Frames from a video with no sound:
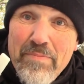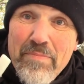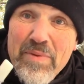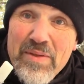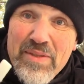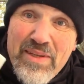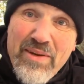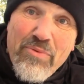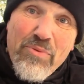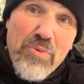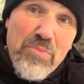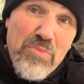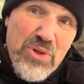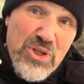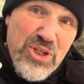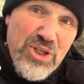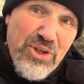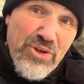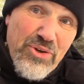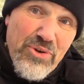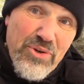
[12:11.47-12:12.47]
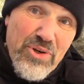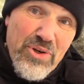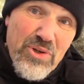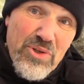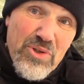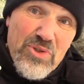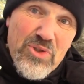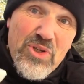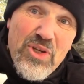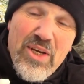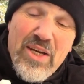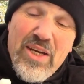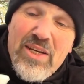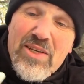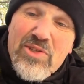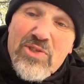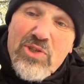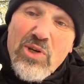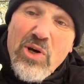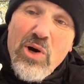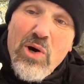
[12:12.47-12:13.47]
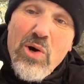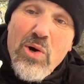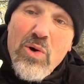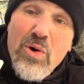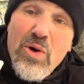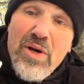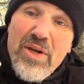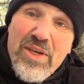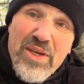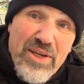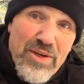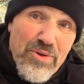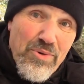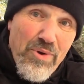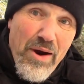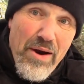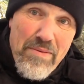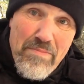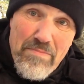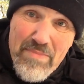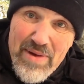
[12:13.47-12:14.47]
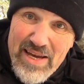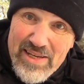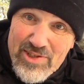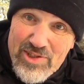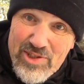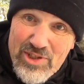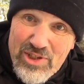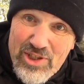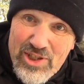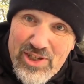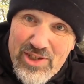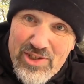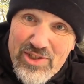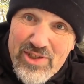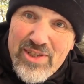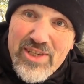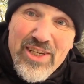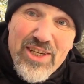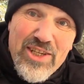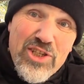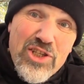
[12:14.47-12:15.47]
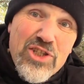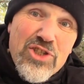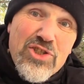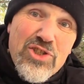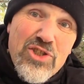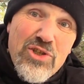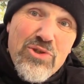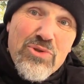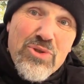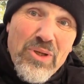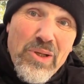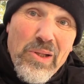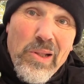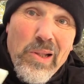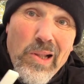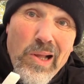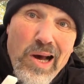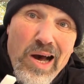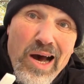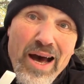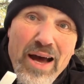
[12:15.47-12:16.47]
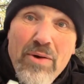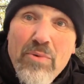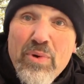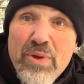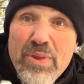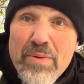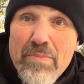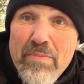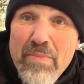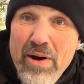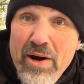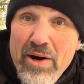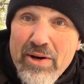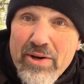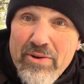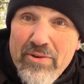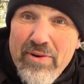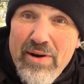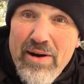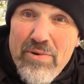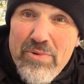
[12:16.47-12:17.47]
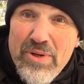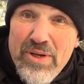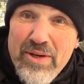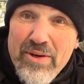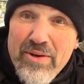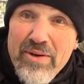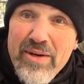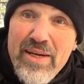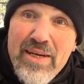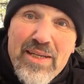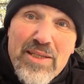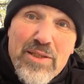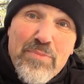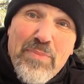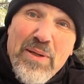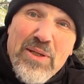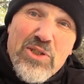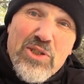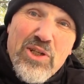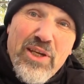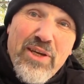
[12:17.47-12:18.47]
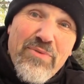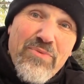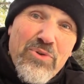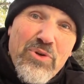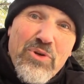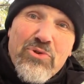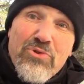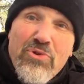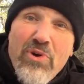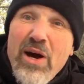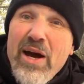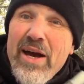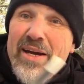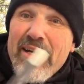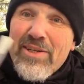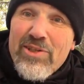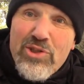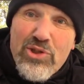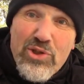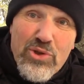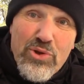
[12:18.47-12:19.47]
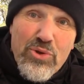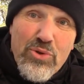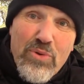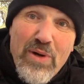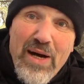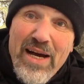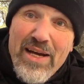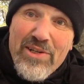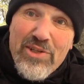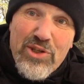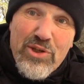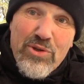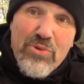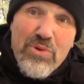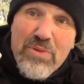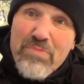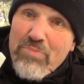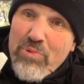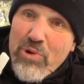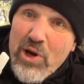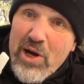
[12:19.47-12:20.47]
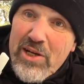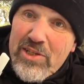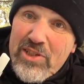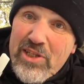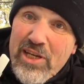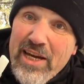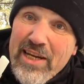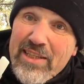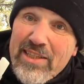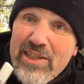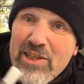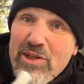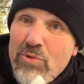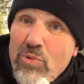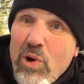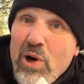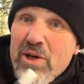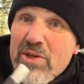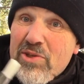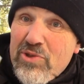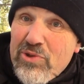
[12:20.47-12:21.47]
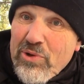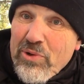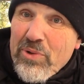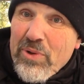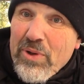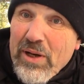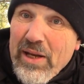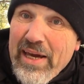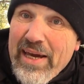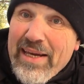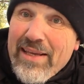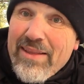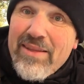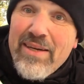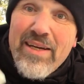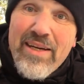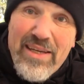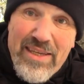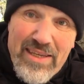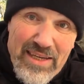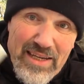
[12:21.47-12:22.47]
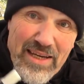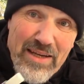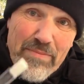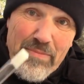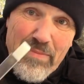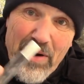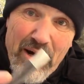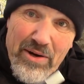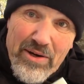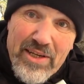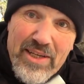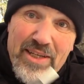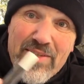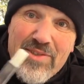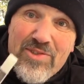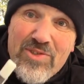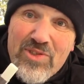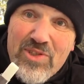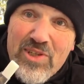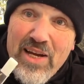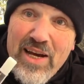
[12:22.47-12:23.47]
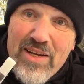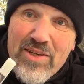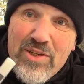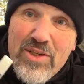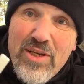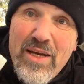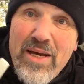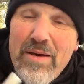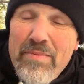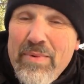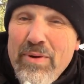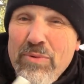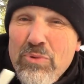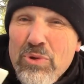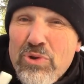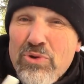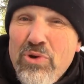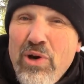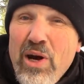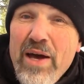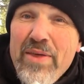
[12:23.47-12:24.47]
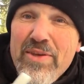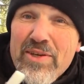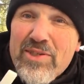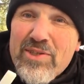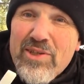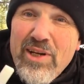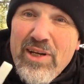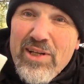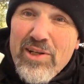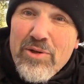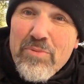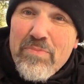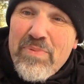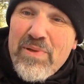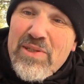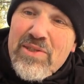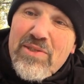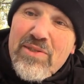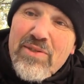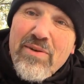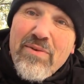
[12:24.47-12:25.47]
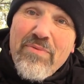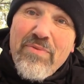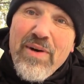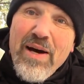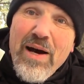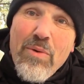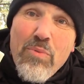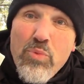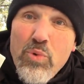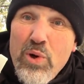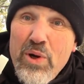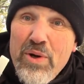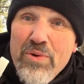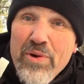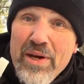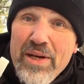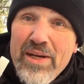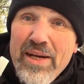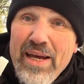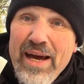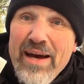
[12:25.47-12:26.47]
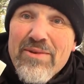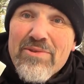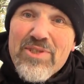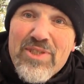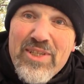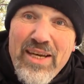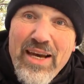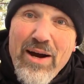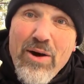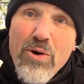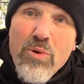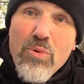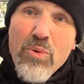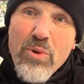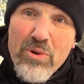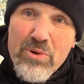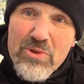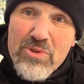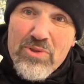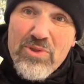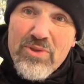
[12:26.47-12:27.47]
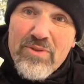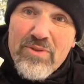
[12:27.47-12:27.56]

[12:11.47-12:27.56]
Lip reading: different materials. So you can write messages. You can just use a lot with a marker out here, especially if you're trying to do a project and you want a certain length, you can mark it and such. But we'll try this on a little piece of wood right now and see how it works.